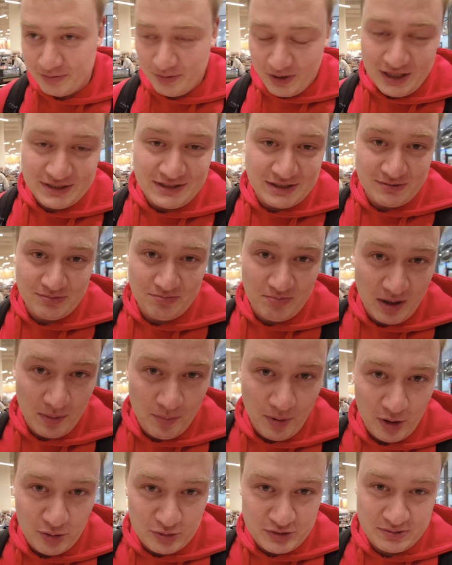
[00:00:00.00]
It's
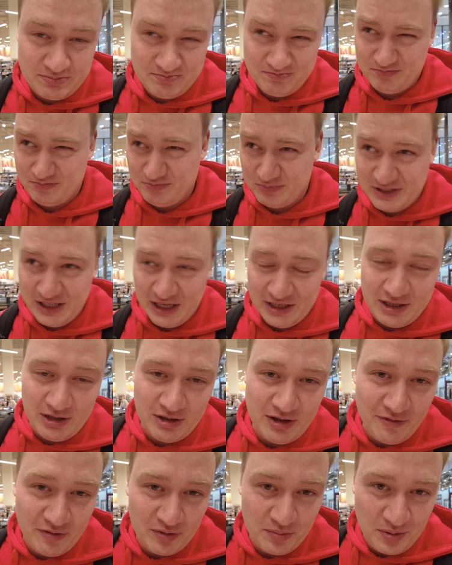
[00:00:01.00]
about
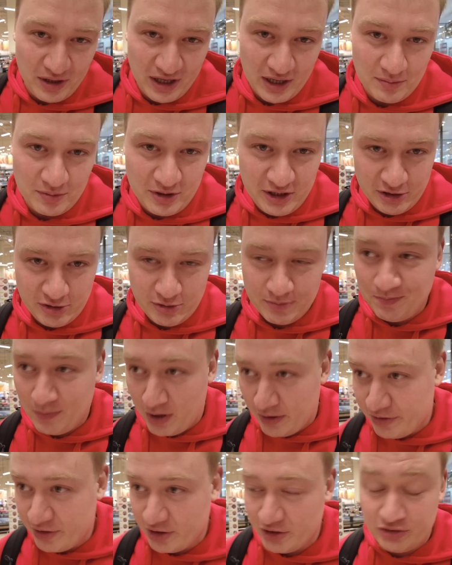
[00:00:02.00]
10-11 p.m. here.
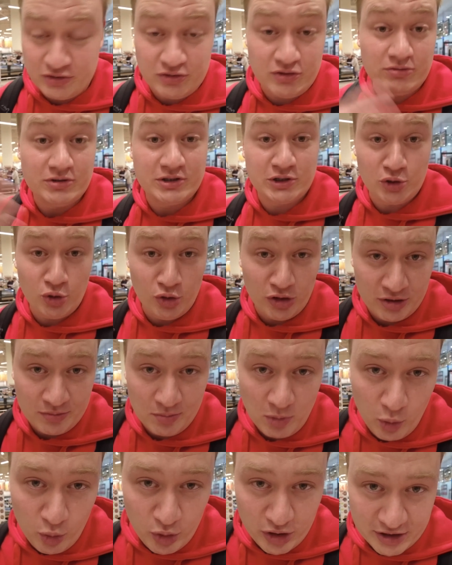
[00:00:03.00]
The store
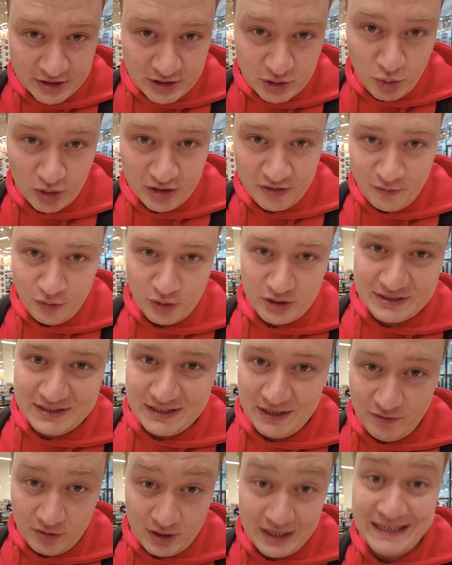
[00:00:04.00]
works
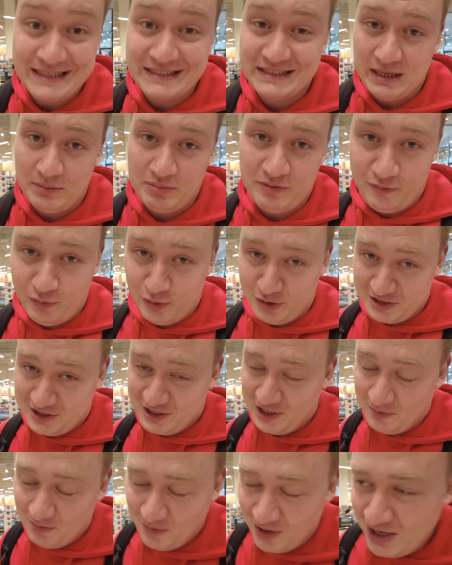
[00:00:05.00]
24/7, except for
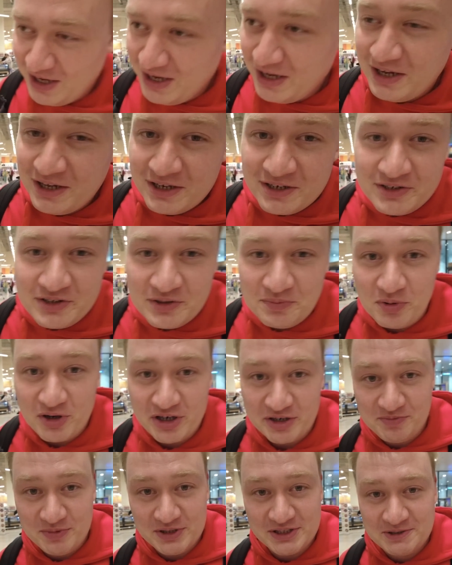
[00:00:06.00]
some
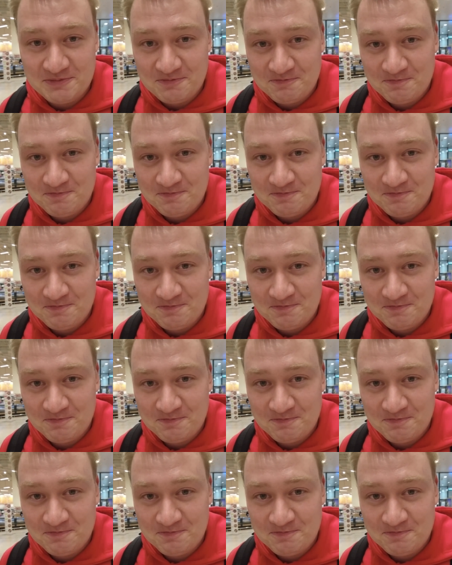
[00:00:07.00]
departments.